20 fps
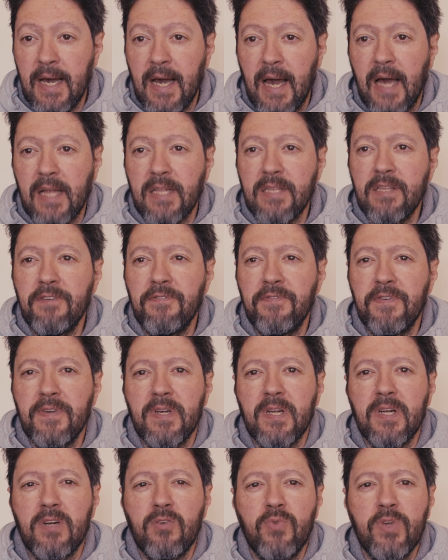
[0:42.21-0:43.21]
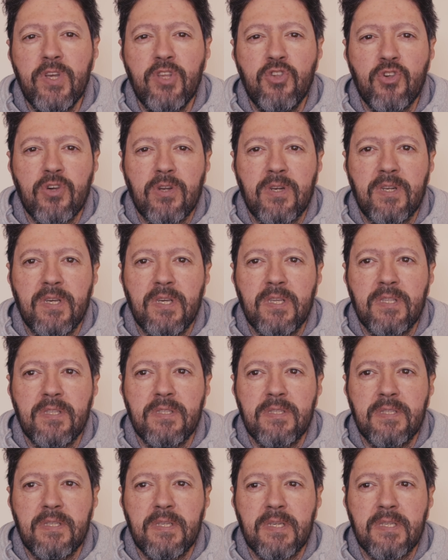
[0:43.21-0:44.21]
I live in a region
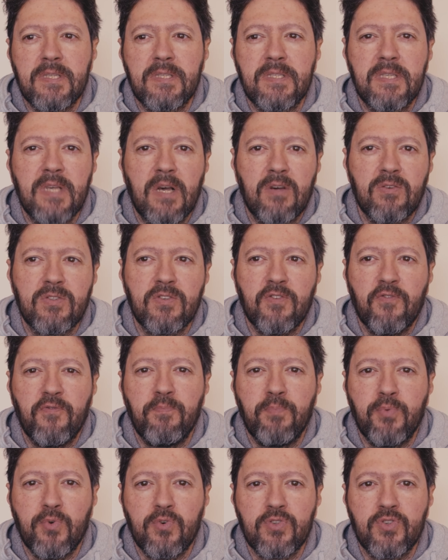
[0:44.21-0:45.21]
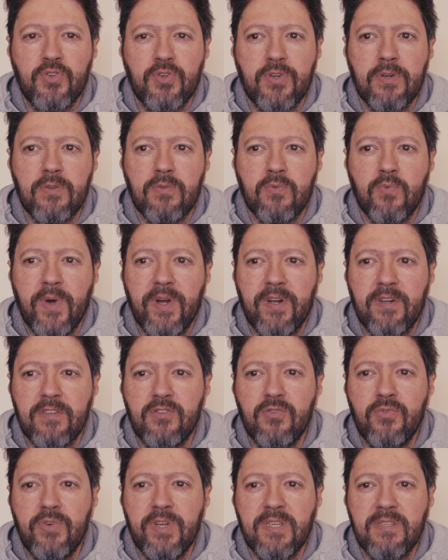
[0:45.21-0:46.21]
in the south of Portugal where
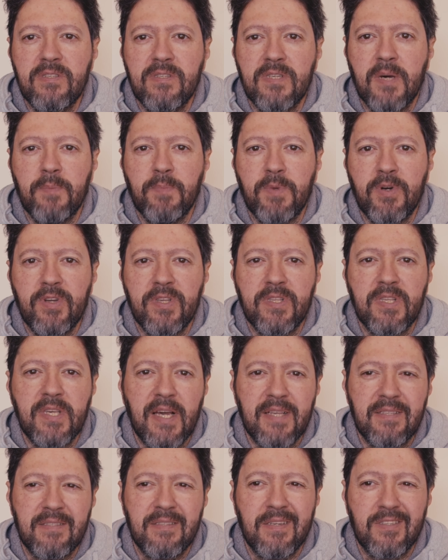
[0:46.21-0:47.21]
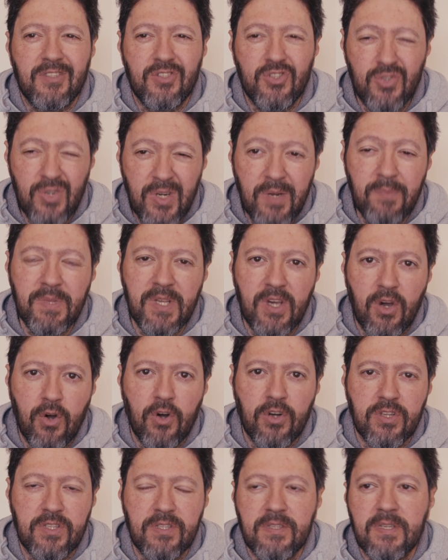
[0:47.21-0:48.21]
during summer it gets extremely
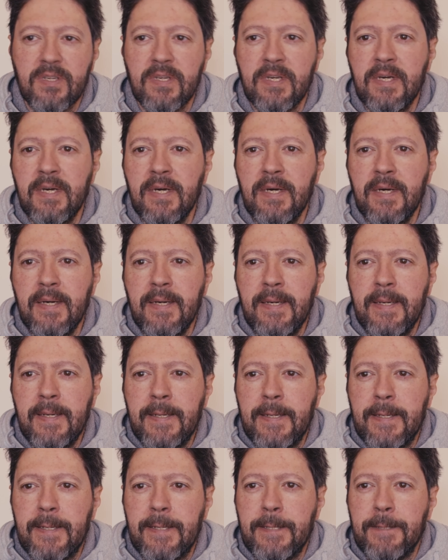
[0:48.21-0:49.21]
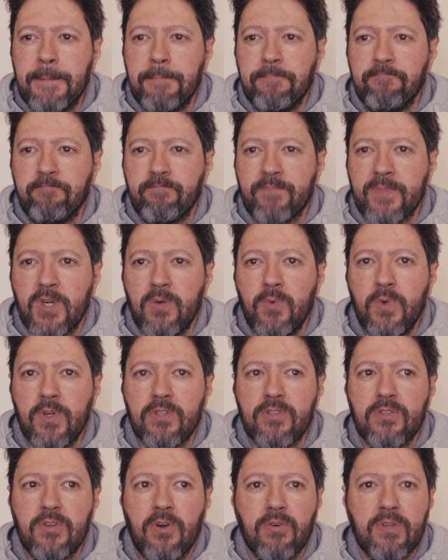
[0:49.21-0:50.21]
hot.
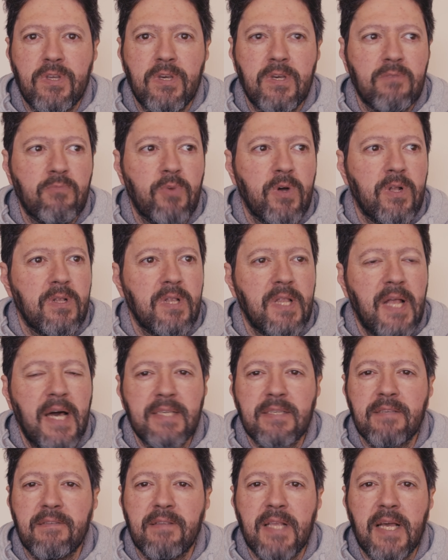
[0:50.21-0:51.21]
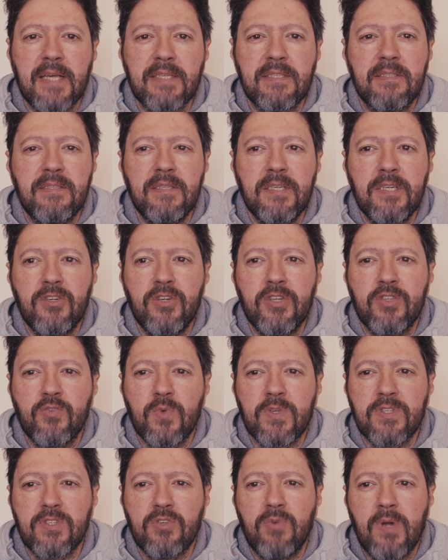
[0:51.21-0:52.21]
We're talking, well, last year it
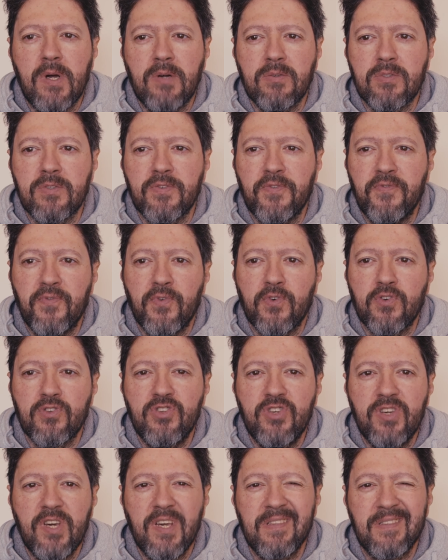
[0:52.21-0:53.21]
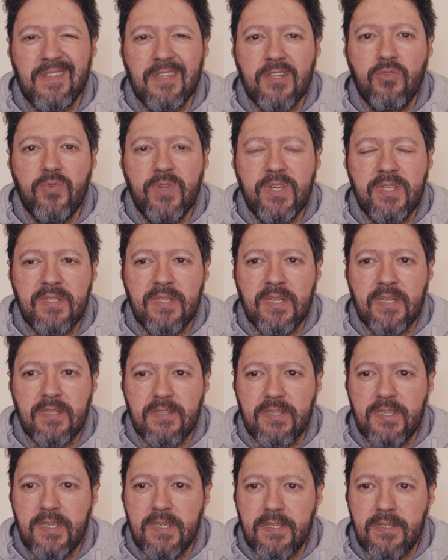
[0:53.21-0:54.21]
was around 48 degrees
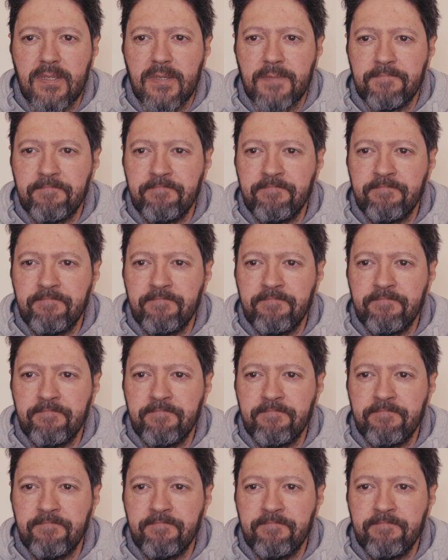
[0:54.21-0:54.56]
Celsius.